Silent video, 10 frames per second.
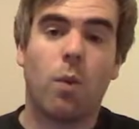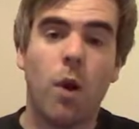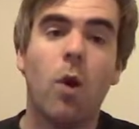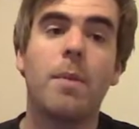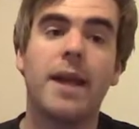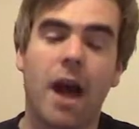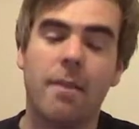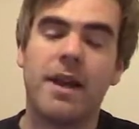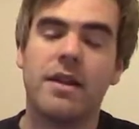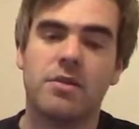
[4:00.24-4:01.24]
will be
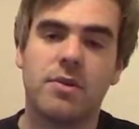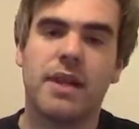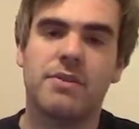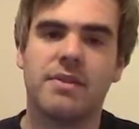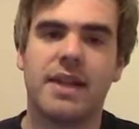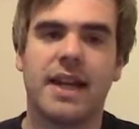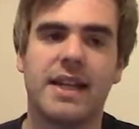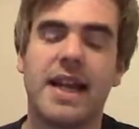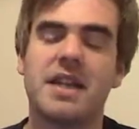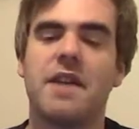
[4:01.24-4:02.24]
coming to Killer Instinct, and
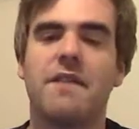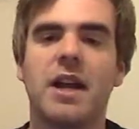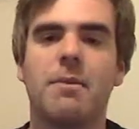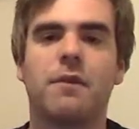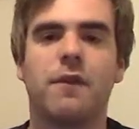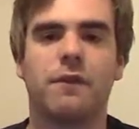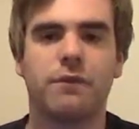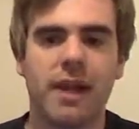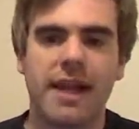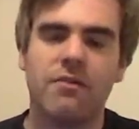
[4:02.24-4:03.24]
he's actually available for
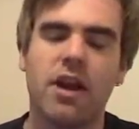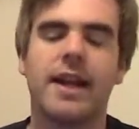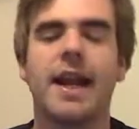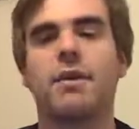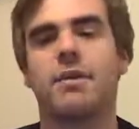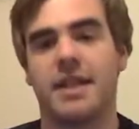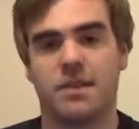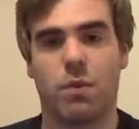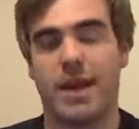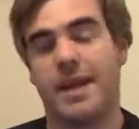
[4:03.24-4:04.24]
free right now
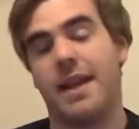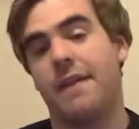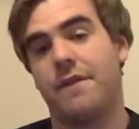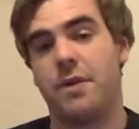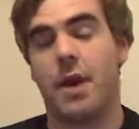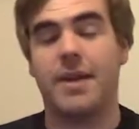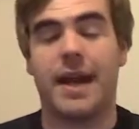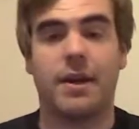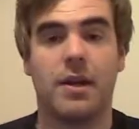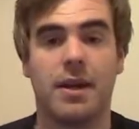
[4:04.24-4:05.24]
this week if you go and
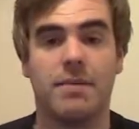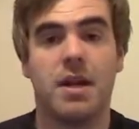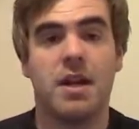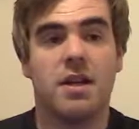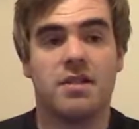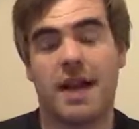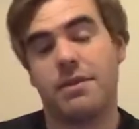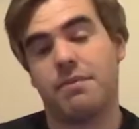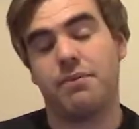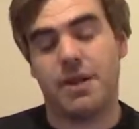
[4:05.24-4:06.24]
download him. So that
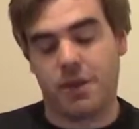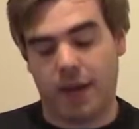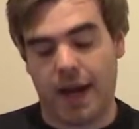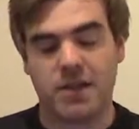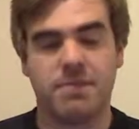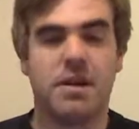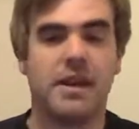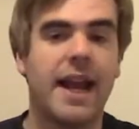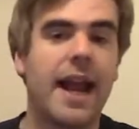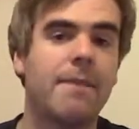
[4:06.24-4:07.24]
was a pretty cool
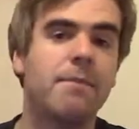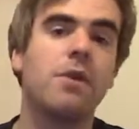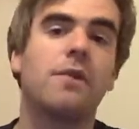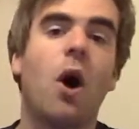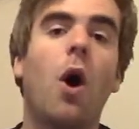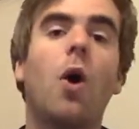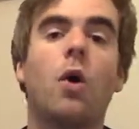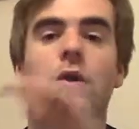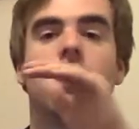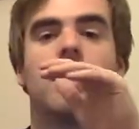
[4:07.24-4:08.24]
announcement. They then moved on